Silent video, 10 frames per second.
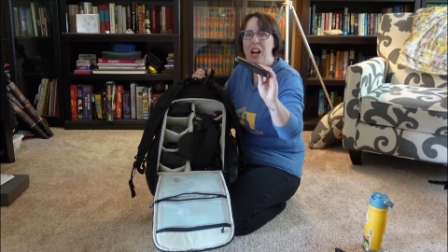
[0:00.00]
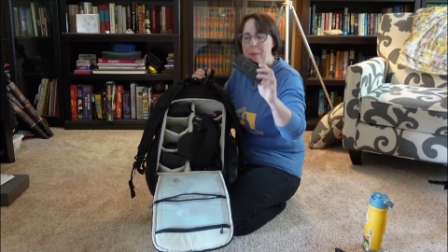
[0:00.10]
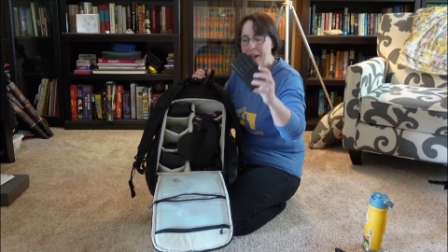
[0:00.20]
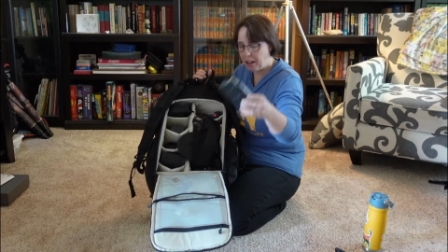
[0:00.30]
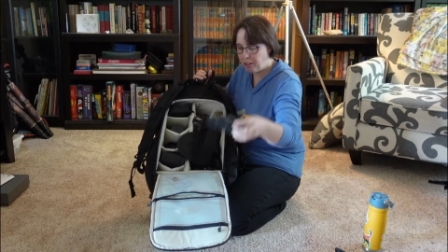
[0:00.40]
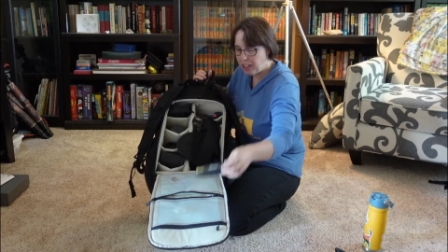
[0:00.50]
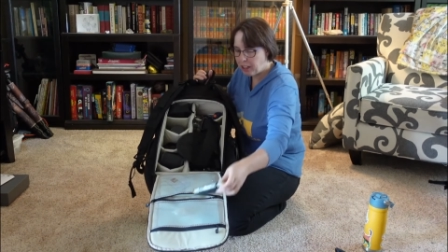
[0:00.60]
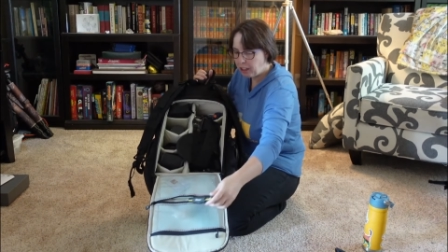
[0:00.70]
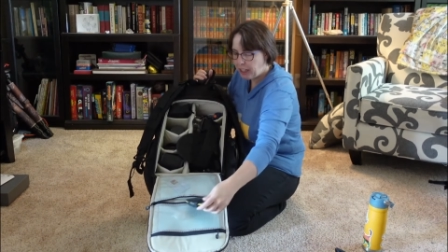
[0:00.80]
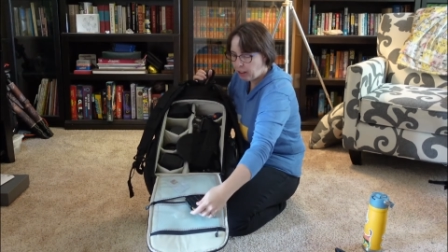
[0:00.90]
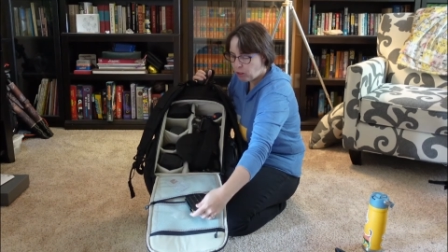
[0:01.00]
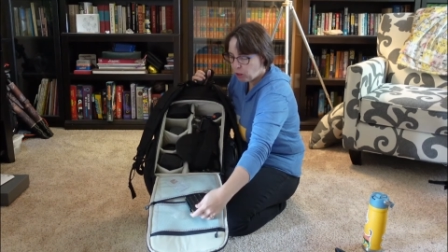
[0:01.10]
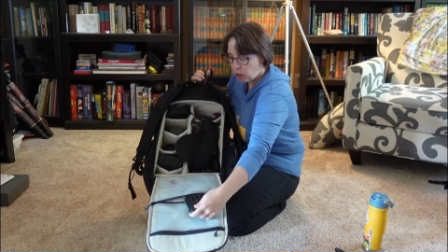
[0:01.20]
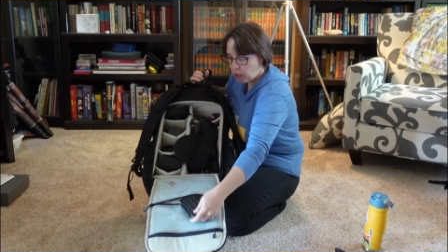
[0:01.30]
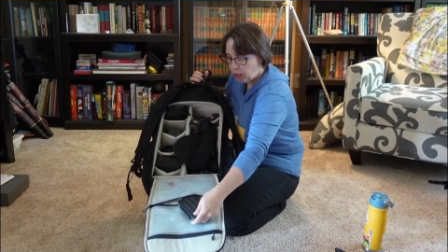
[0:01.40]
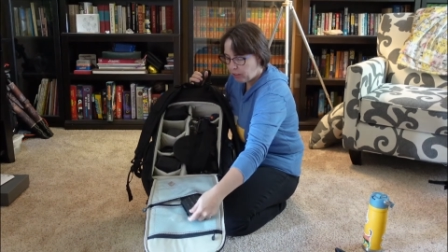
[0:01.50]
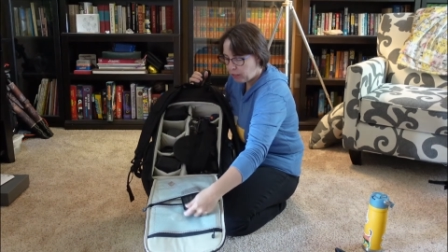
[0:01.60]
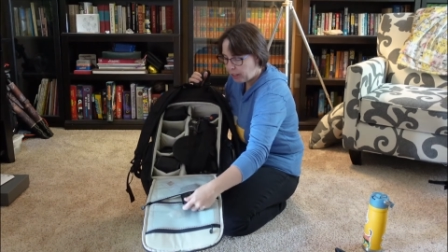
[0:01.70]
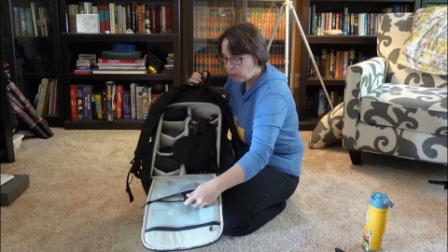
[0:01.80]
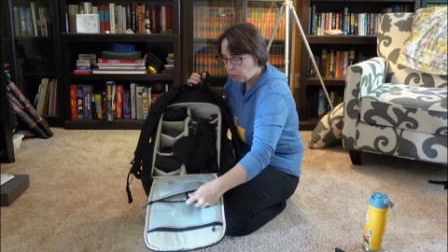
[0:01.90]
My S D card case
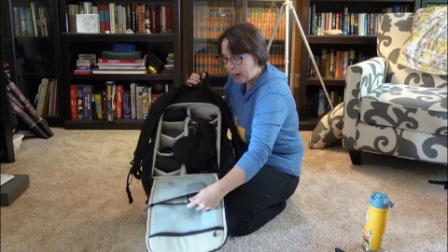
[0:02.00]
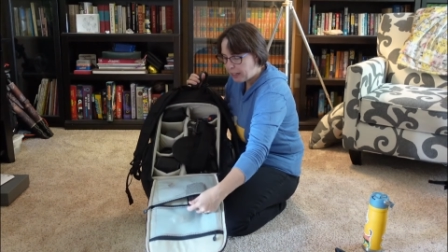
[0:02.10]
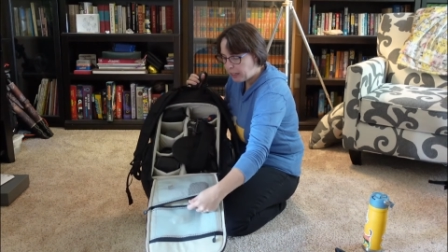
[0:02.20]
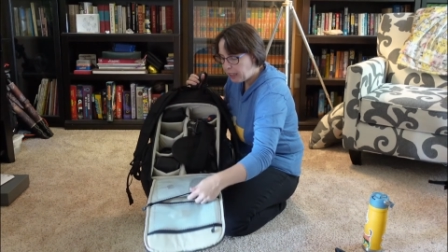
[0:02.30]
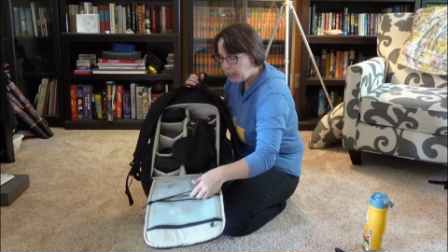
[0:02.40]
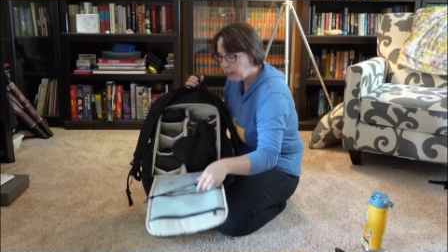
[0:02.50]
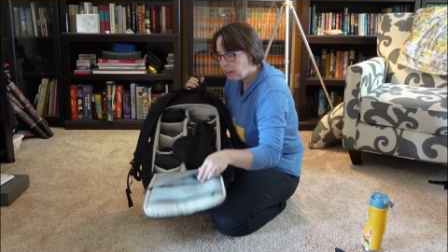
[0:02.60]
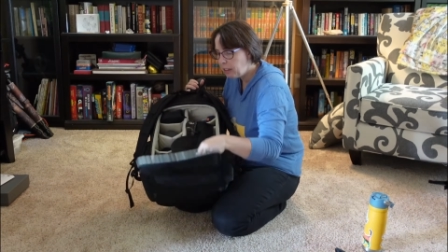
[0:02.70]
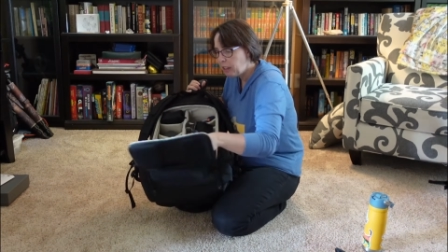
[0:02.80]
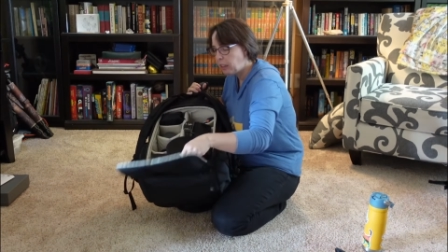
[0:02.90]
slides right in here.